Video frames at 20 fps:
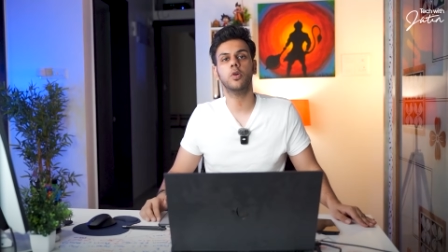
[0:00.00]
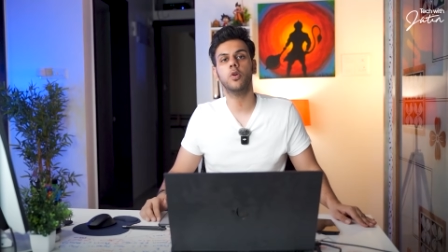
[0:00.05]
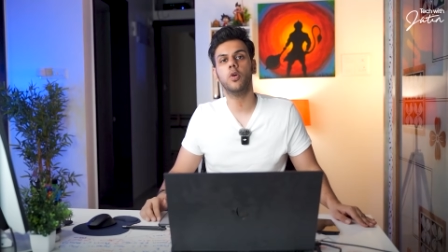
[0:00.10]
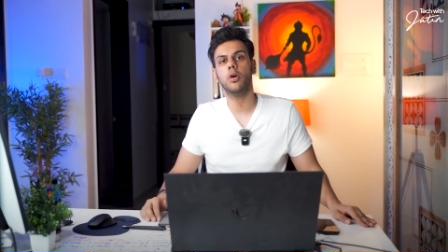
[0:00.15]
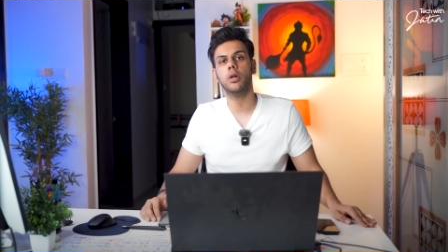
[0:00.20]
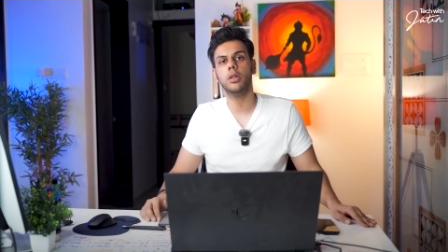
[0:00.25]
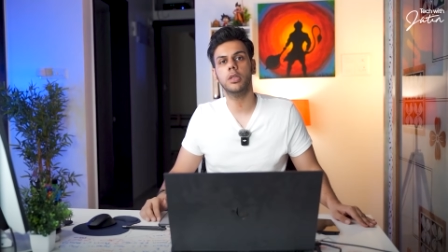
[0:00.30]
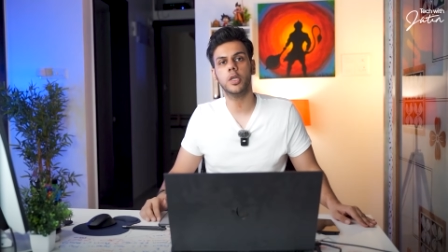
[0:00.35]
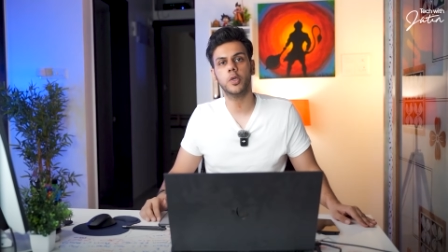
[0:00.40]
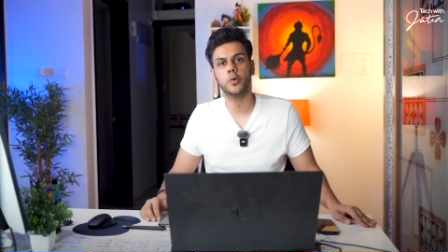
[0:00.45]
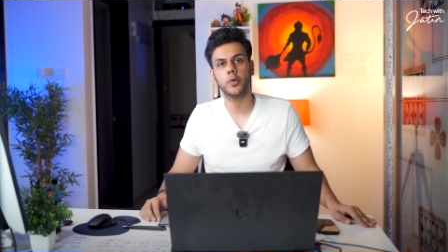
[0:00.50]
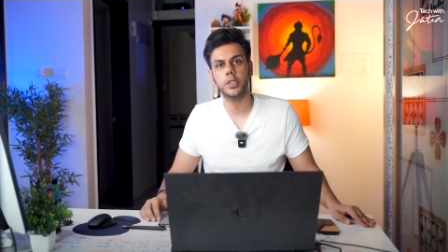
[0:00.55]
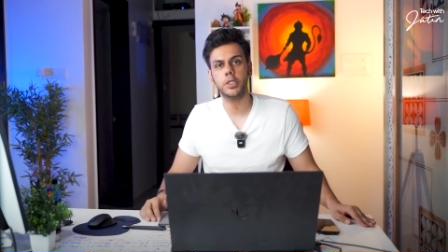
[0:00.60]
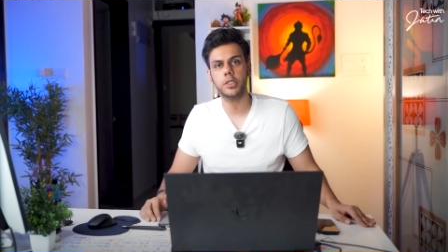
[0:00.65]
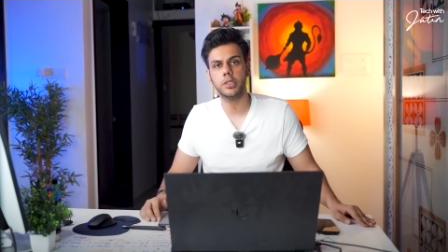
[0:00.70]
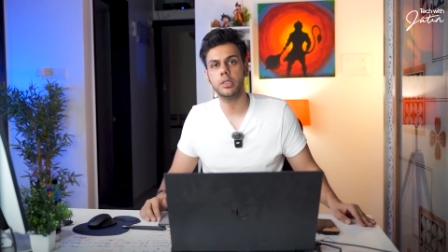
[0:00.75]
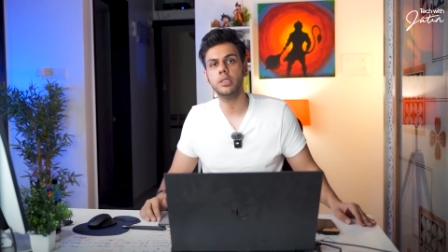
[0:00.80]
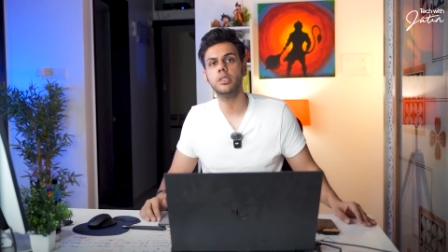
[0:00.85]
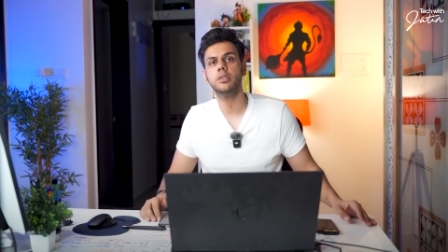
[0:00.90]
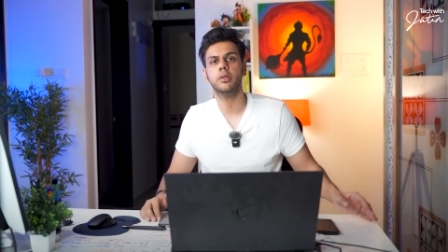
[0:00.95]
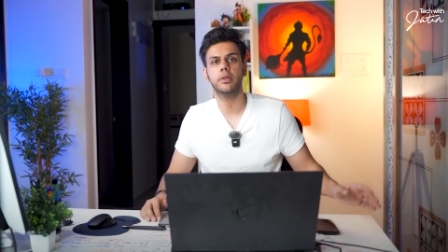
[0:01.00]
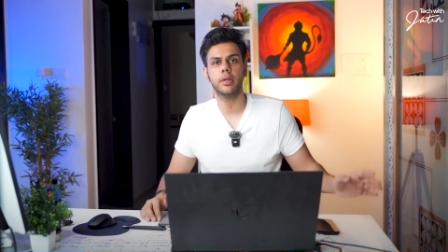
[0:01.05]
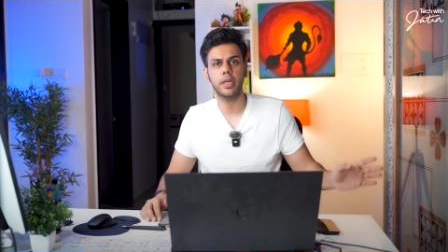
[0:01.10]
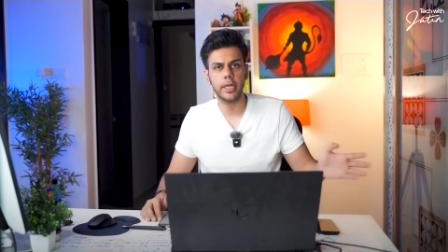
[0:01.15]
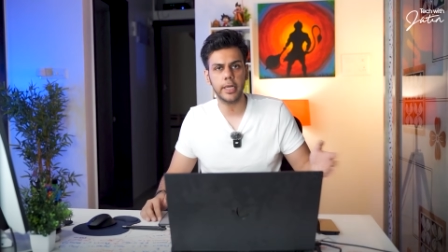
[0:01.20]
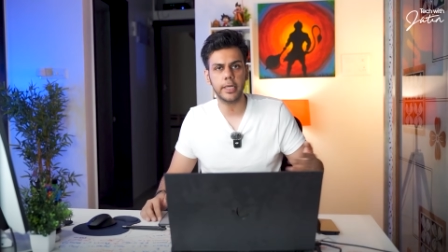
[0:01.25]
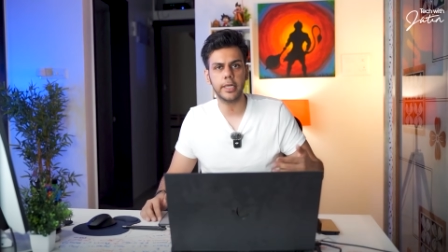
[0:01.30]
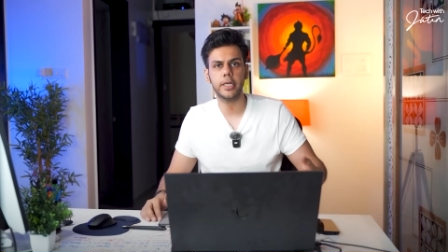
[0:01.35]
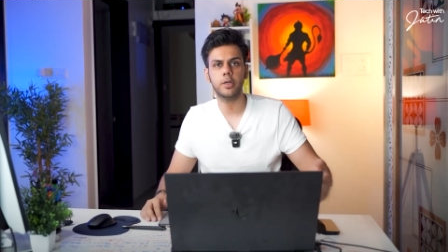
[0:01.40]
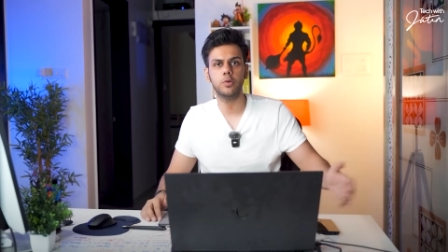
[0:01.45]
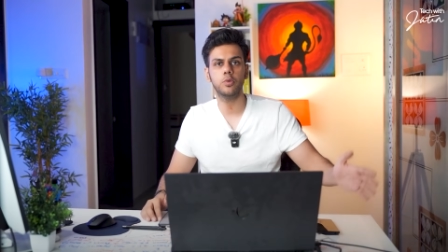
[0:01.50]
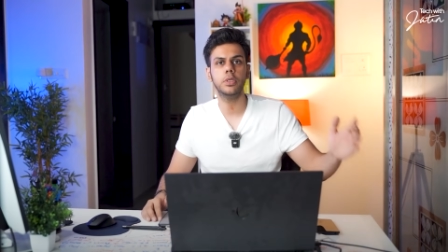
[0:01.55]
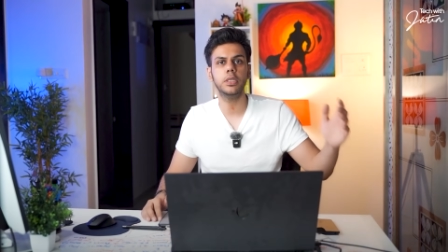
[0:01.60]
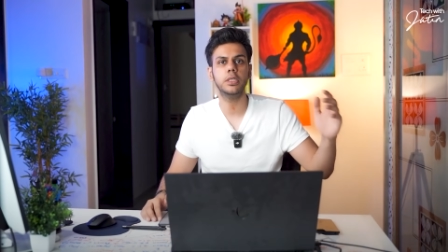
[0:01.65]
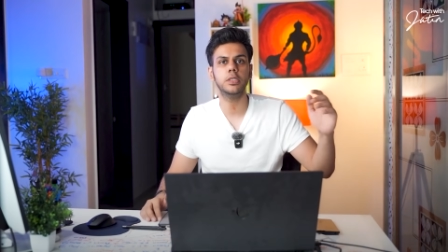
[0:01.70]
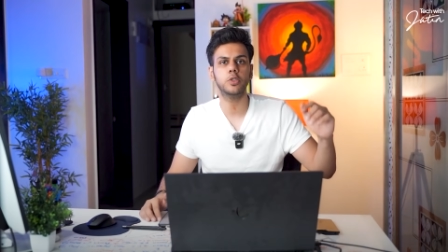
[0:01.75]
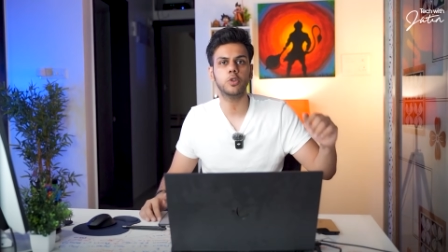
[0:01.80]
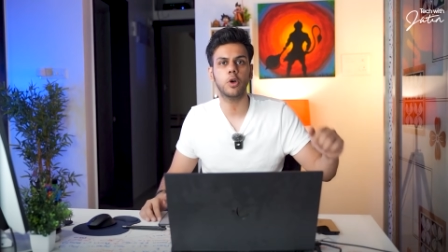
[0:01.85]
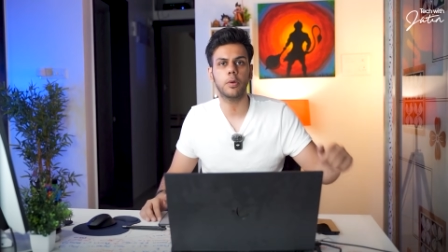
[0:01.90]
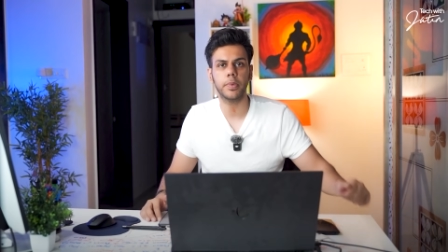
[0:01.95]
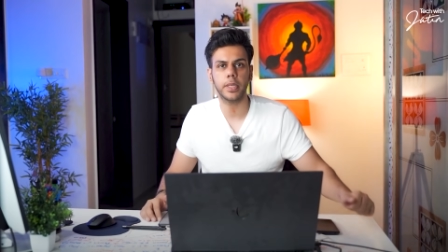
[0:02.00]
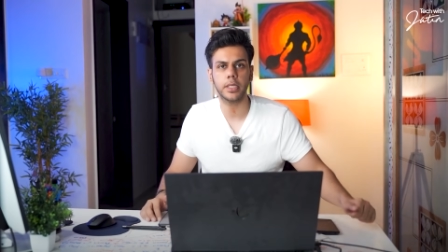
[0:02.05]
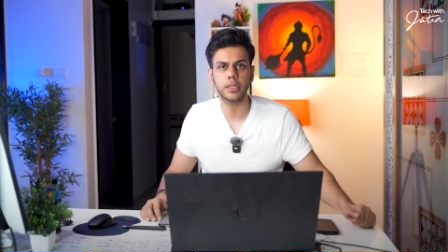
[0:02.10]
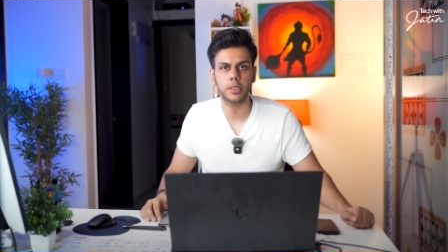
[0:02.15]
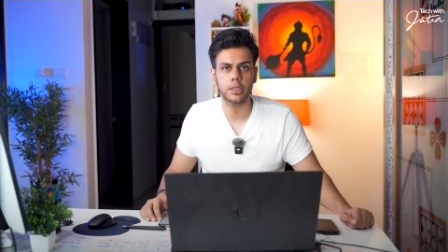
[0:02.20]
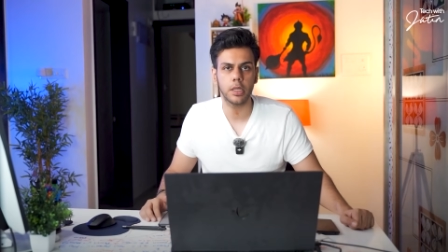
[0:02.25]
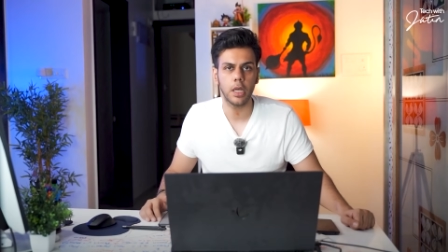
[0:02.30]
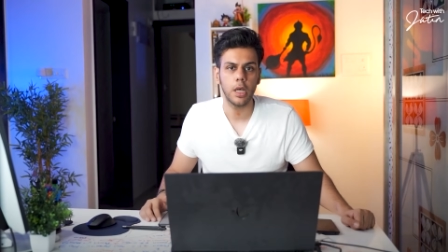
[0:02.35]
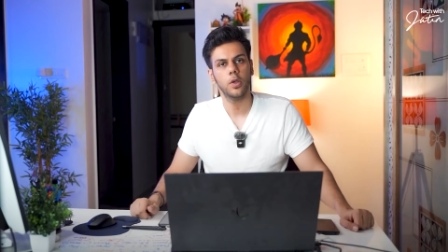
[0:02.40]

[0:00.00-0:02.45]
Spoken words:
all the questions related to these topics.